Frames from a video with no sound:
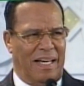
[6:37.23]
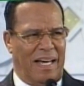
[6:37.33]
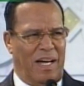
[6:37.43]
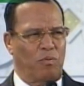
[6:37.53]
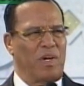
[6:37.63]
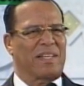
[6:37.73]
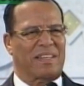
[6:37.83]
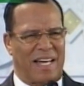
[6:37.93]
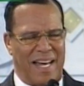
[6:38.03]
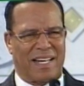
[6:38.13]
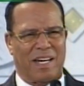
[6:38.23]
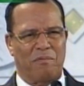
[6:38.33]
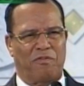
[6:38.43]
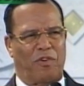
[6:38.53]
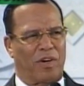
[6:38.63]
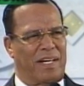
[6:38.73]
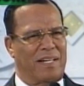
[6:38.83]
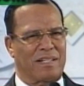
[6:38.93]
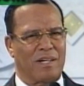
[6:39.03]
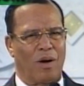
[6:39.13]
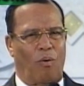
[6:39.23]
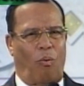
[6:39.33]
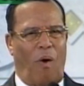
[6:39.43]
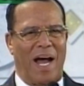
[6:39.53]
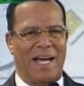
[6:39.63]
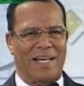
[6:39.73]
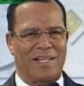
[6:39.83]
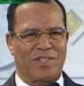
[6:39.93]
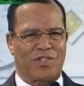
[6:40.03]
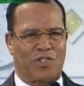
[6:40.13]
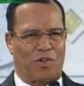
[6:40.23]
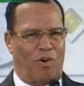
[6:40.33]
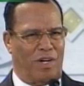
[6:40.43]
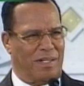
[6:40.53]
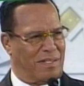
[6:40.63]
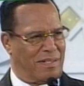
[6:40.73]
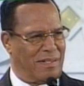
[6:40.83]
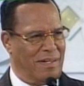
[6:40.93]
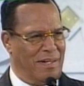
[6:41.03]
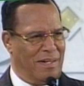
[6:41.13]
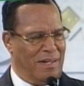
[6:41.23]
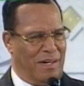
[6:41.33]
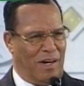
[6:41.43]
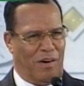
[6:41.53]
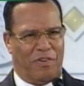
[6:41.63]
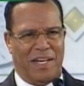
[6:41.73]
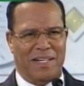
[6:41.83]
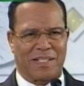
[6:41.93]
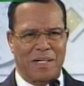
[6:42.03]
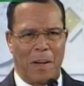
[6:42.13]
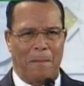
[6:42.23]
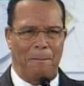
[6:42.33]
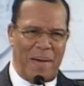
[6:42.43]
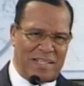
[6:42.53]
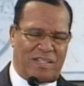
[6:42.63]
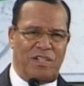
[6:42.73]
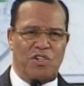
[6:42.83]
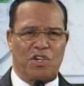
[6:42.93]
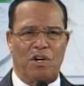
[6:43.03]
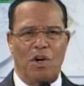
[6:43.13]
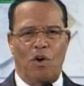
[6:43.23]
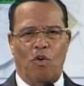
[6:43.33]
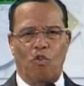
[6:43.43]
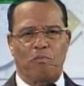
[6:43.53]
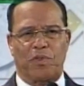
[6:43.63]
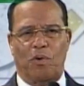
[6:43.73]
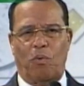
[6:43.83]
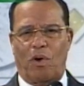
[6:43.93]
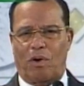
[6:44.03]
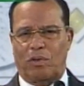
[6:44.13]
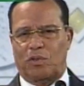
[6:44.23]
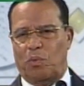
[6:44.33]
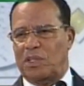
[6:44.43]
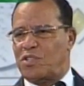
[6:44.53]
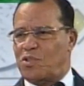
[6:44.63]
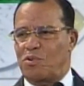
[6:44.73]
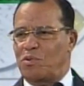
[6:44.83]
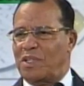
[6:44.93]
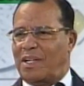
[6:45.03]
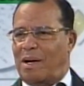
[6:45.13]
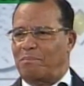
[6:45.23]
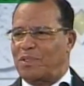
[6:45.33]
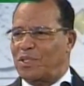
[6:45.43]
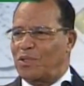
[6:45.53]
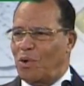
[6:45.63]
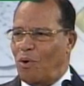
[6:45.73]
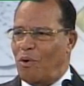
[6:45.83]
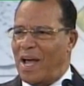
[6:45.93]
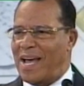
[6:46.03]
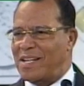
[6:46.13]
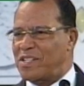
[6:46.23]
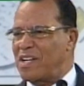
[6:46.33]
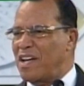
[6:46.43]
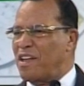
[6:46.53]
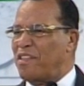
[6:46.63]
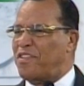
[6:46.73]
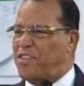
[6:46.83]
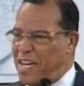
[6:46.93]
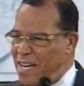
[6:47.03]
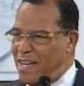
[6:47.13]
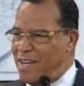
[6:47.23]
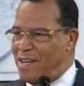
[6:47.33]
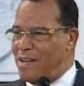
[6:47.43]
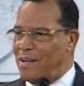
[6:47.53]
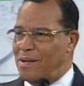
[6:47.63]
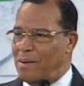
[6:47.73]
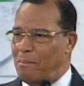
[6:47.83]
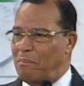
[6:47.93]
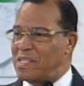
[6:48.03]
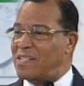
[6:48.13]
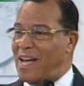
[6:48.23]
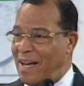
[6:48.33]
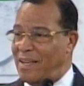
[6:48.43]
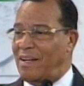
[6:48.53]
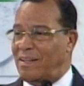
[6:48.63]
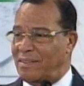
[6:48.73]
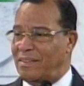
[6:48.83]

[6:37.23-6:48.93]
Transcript: And we thank him for his wise choice of his messenger, whom the world will soon come to know as the Messiah,